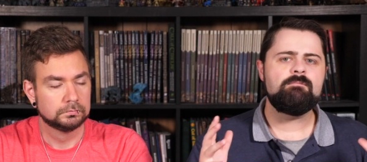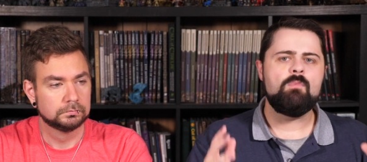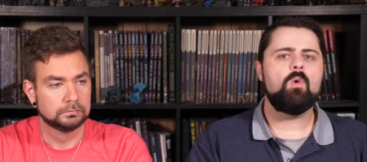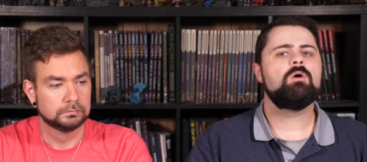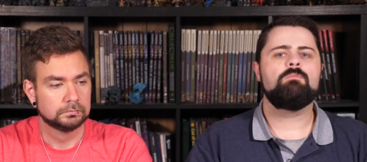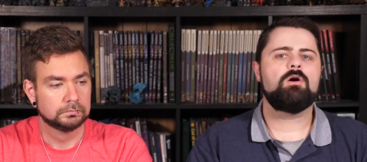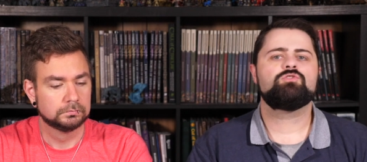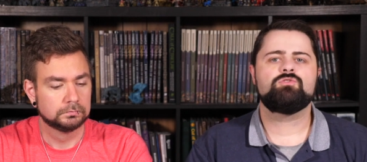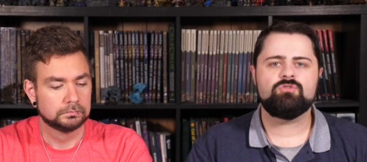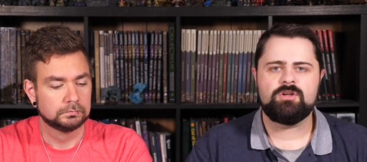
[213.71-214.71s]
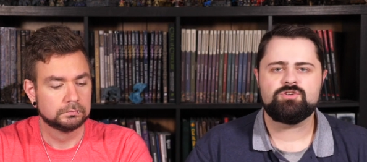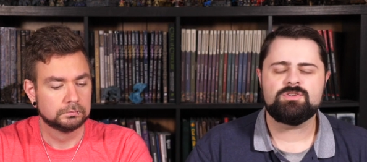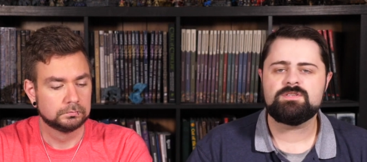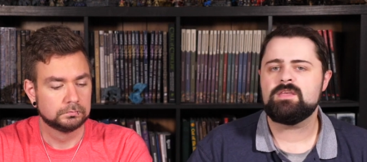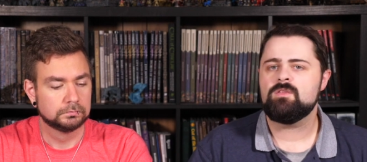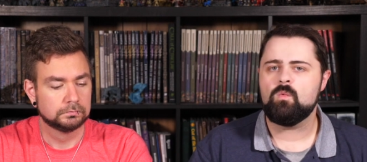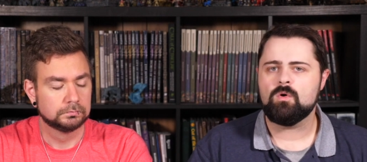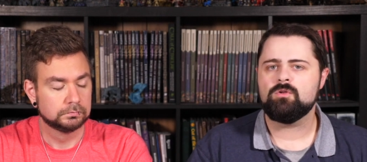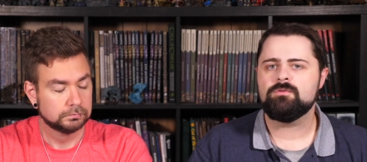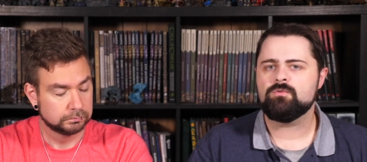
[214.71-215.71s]
Speaker 1: more martial traditions in the
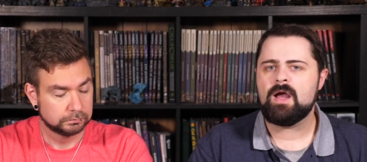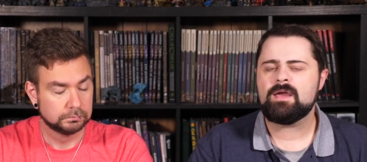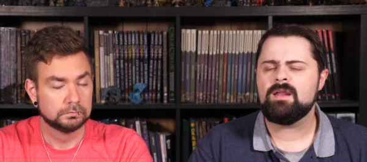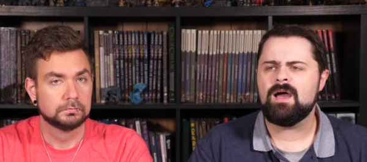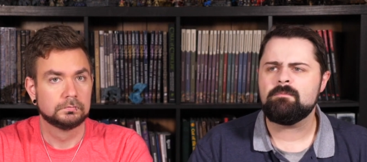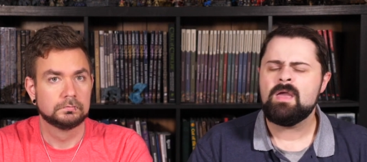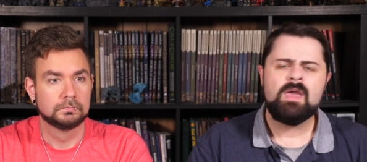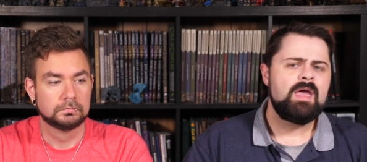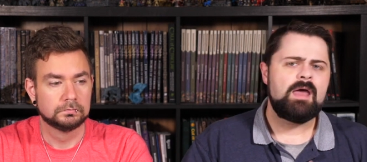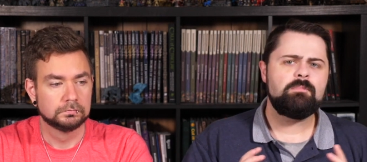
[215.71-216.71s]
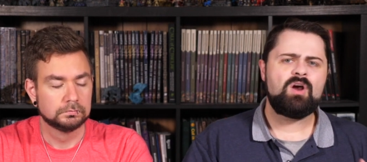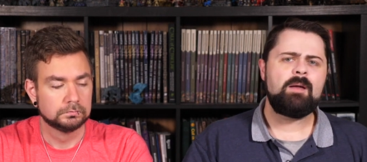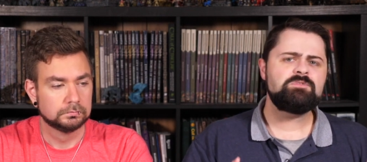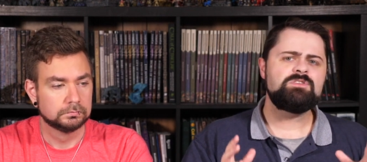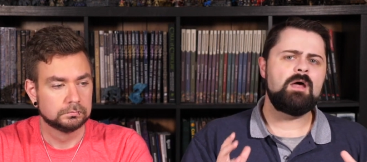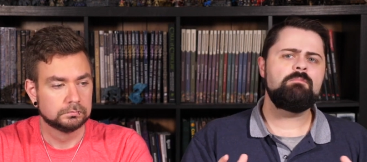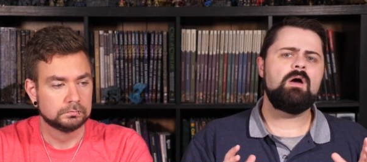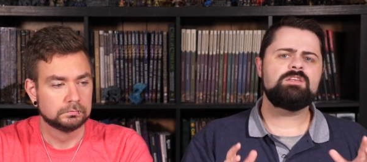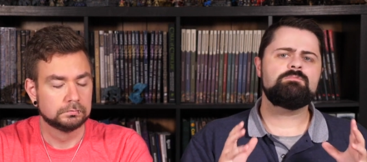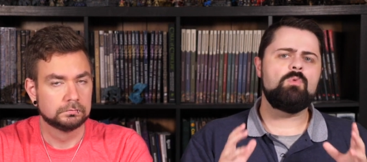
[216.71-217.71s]
world of Drakkenheim, and perhaps none
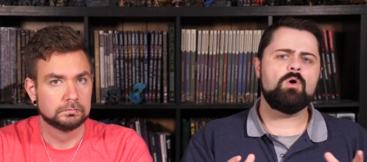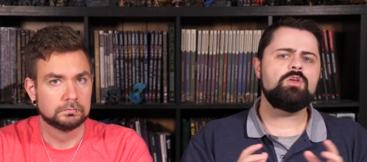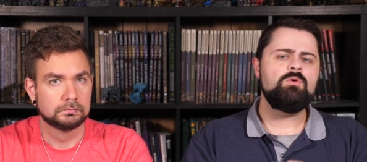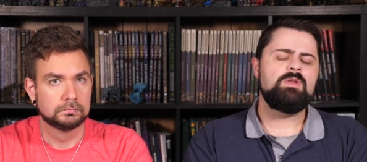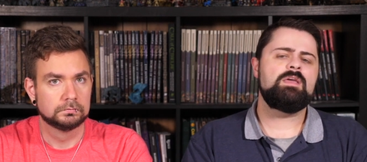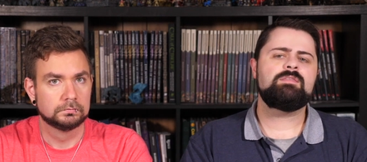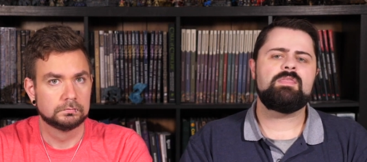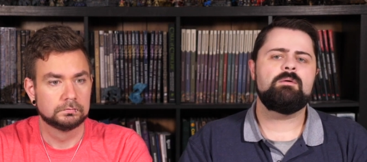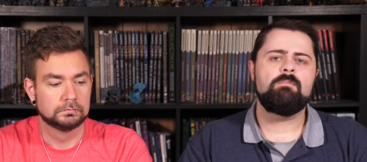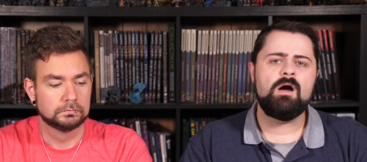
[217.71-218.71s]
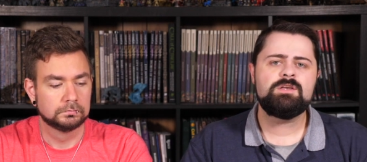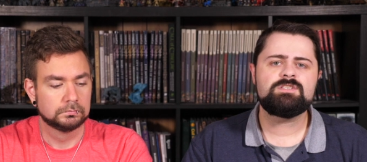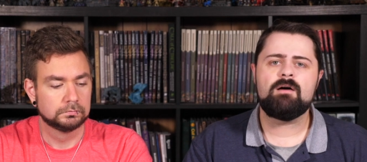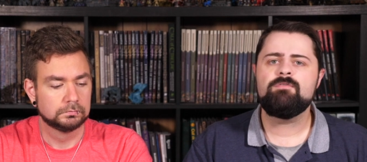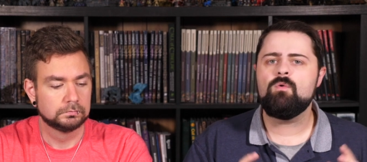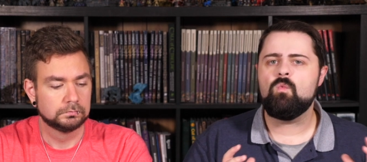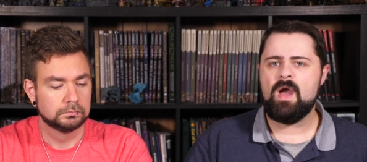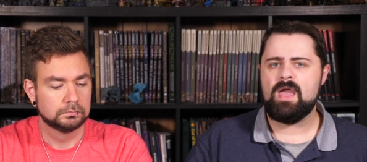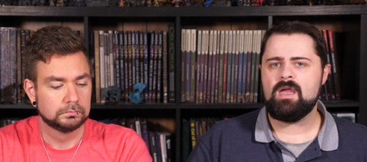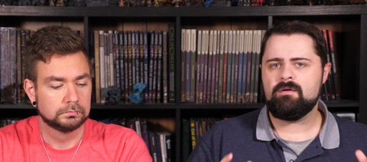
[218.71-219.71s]
is more unique than the monks of the
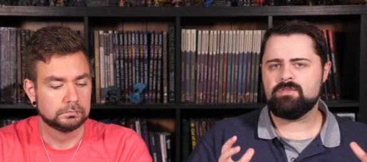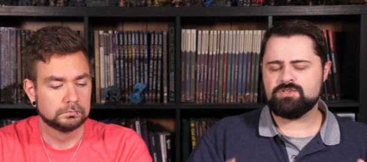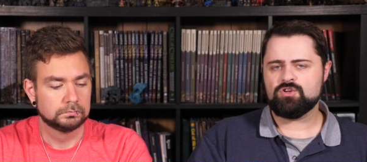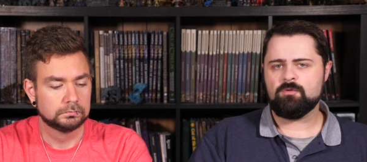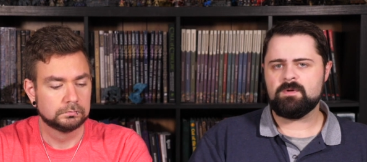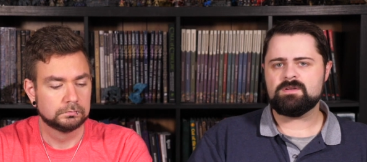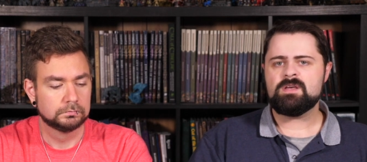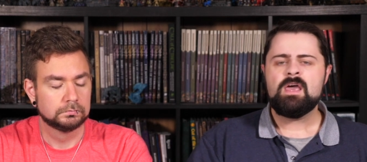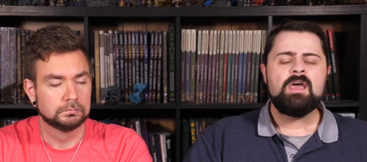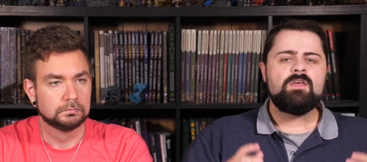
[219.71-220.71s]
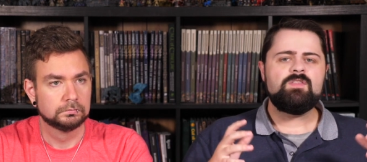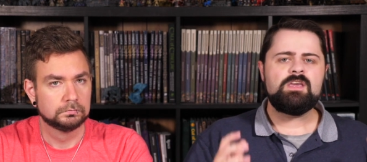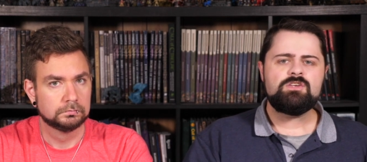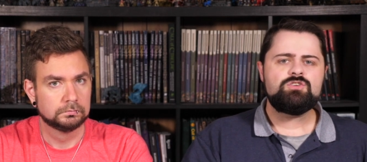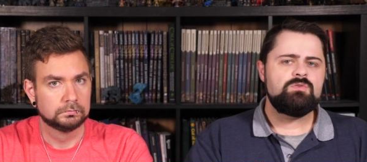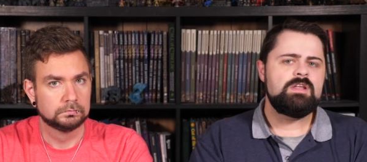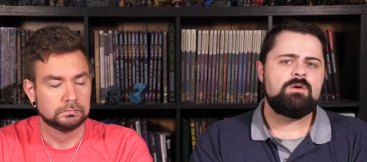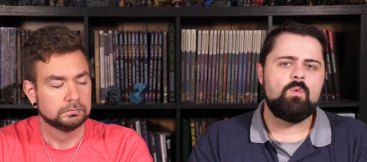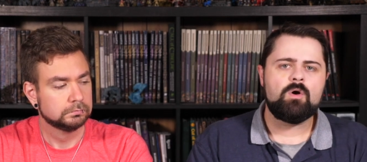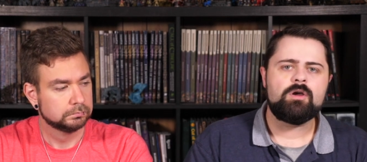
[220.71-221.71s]
Way of the Serpent. These
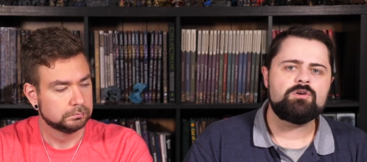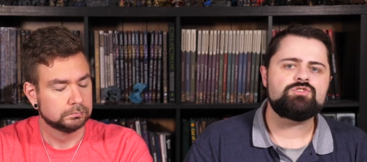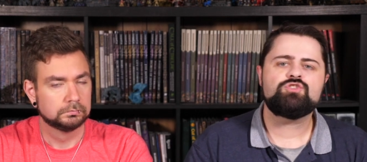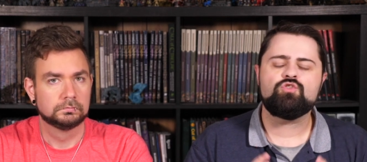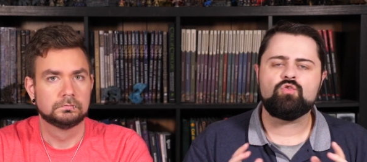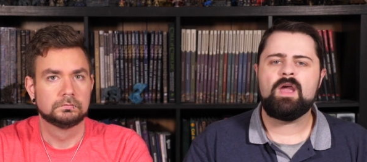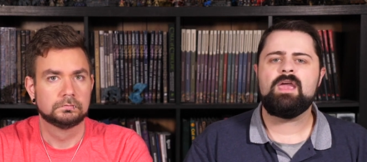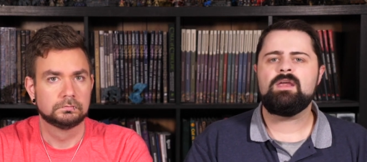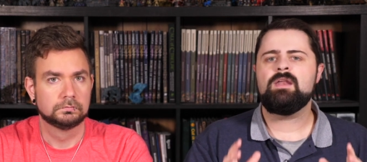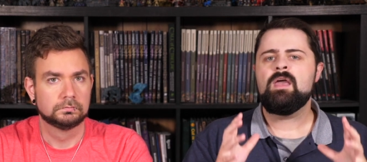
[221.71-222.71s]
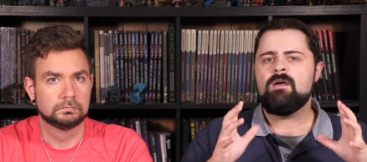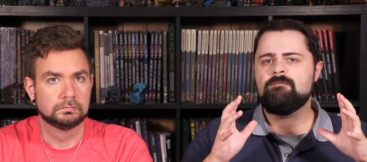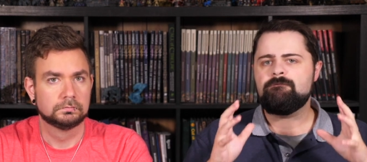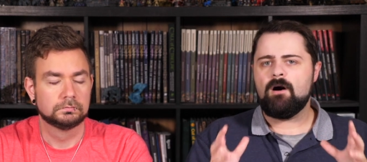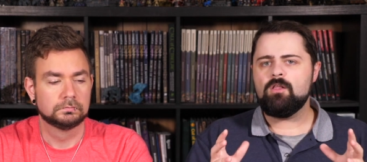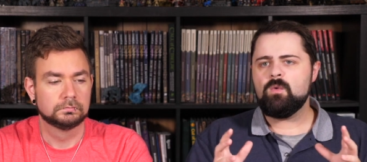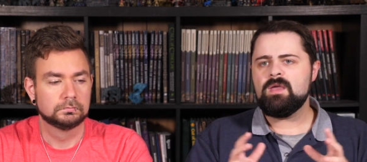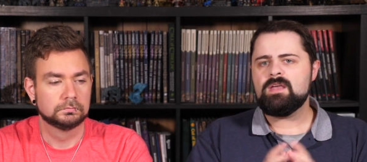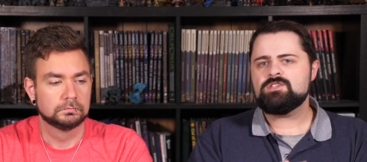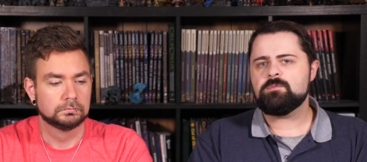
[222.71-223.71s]
unique warriors train
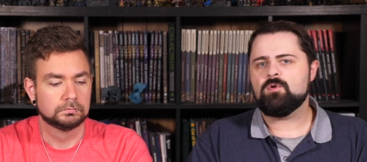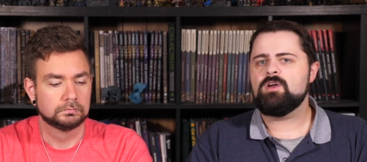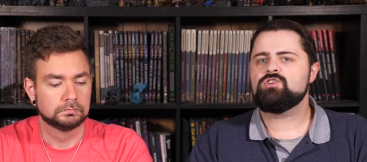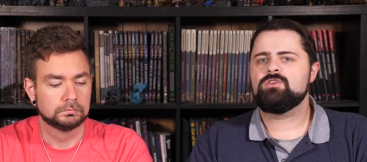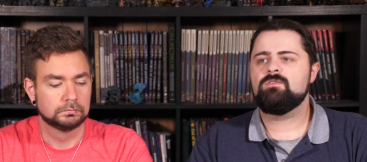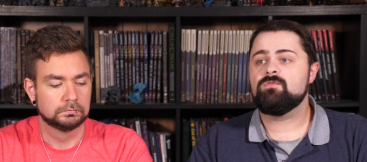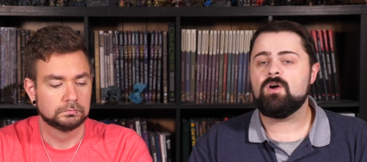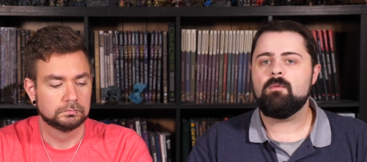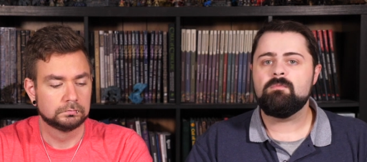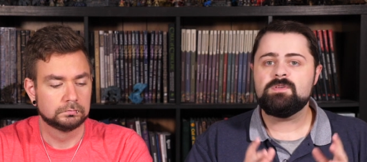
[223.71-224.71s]
following inspiration from